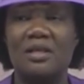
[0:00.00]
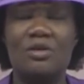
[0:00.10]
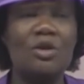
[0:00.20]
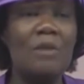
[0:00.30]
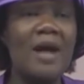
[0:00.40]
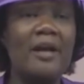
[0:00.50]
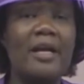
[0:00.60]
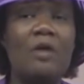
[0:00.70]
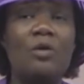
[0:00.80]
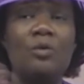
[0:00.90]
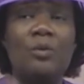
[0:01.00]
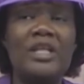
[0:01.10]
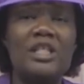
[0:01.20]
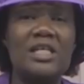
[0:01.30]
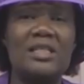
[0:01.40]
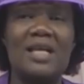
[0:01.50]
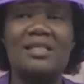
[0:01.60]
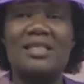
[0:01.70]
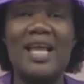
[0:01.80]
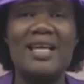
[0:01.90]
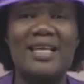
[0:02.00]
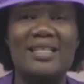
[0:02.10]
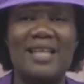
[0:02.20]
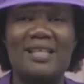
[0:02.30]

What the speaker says: You come out of there with witches and psychics